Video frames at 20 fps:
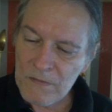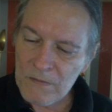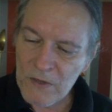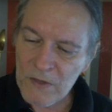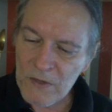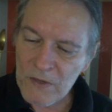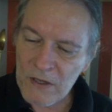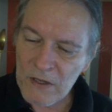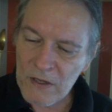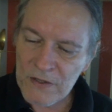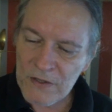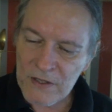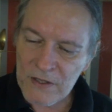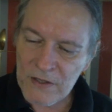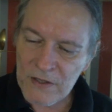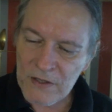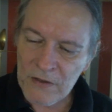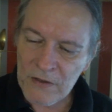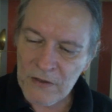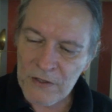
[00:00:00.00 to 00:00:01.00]
because
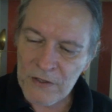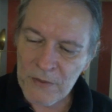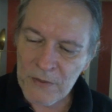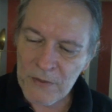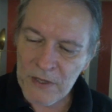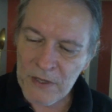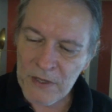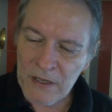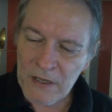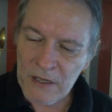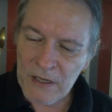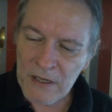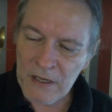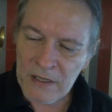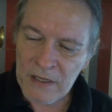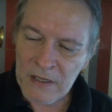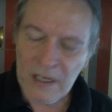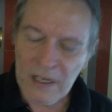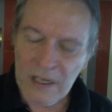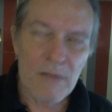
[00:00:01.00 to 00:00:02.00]
there's going to be
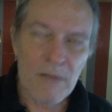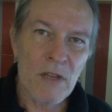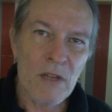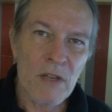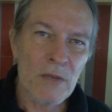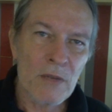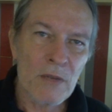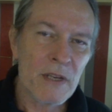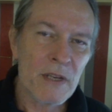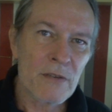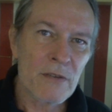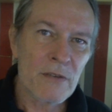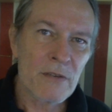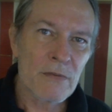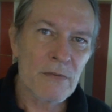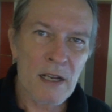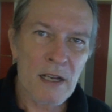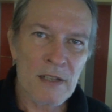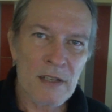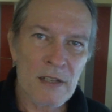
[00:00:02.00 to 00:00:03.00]
10mm
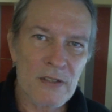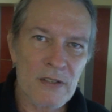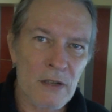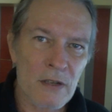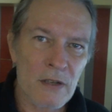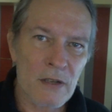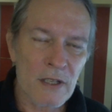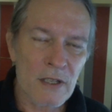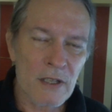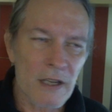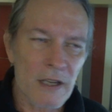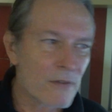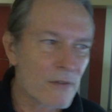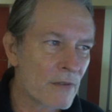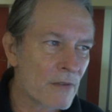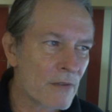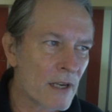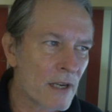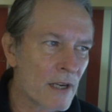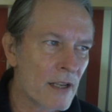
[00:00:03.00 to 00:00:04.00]
rods on the left
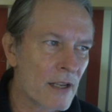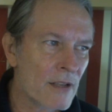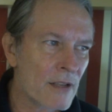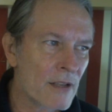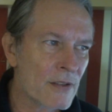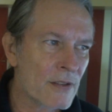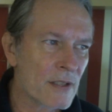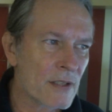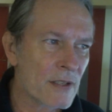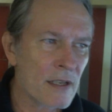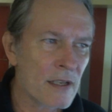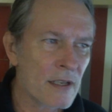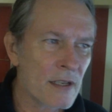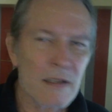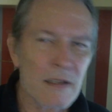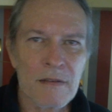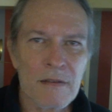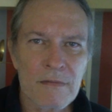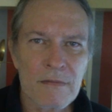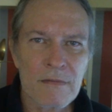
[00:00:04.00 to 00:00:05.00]
and right hand
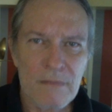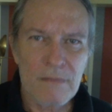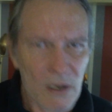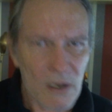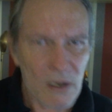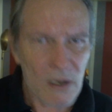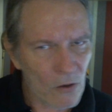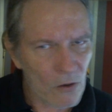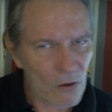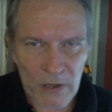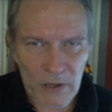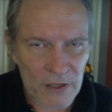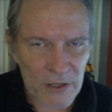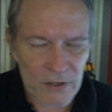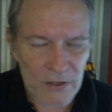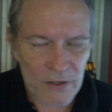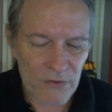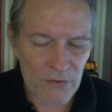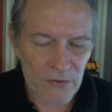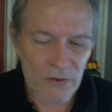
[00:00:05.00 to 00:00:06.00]
side according
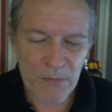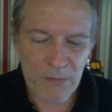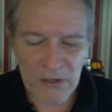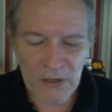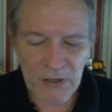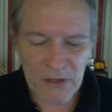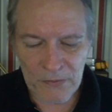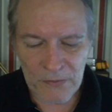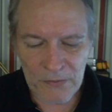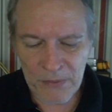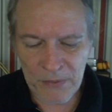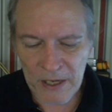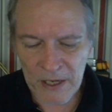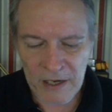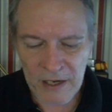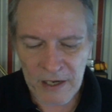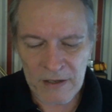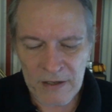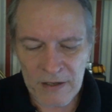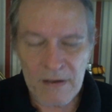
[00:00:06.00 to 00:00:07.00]
to the build
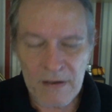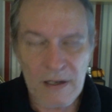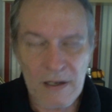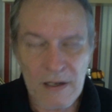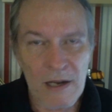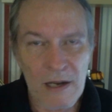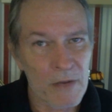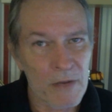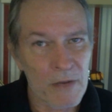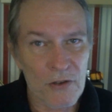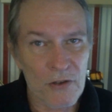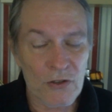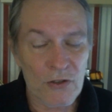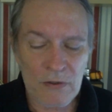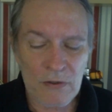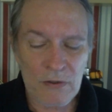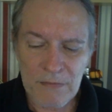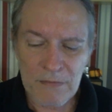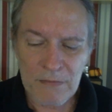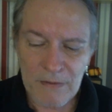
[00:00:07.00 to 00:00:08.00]
plan. I'm not
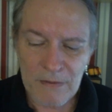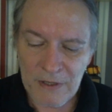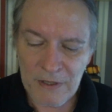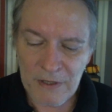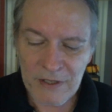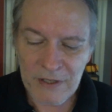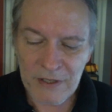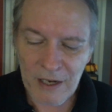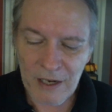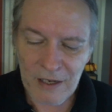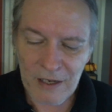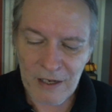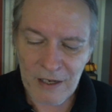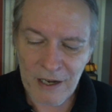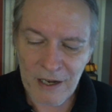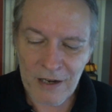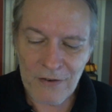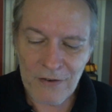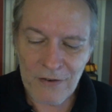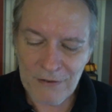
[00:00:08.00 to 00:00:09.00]
sure exactly
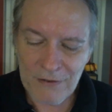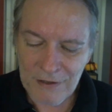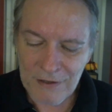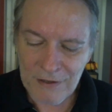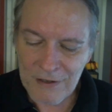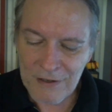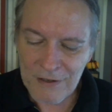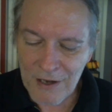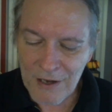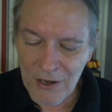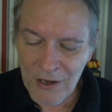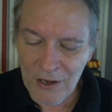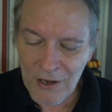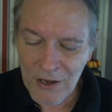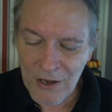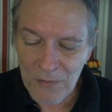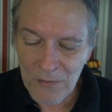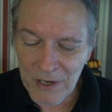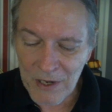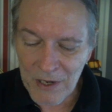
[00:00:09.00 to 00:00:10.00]
how,
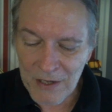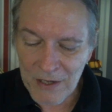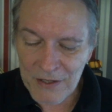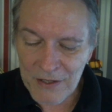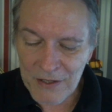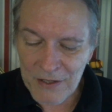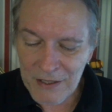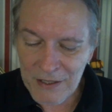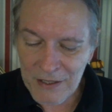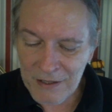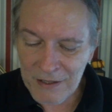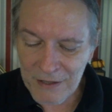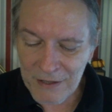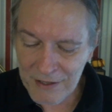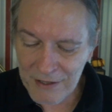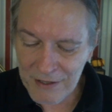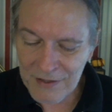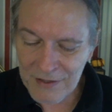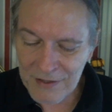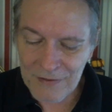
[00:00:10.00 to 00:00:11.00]
but
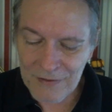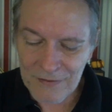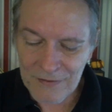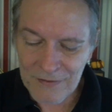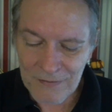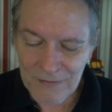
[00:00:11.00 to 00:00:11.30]
yes,